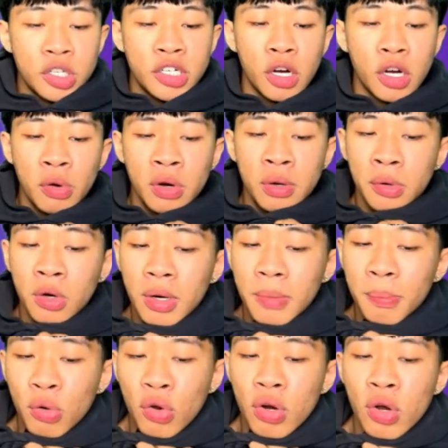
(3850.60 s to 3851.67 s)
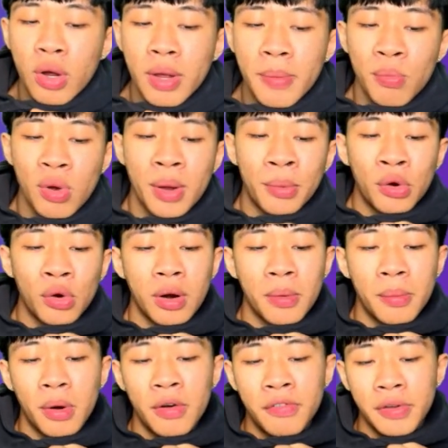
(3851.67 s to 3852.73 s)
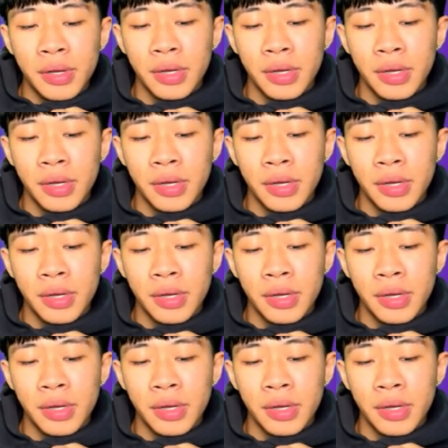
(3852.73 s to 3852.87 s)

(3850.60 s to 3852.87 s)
Bruno, Mbeumo, or Murphy?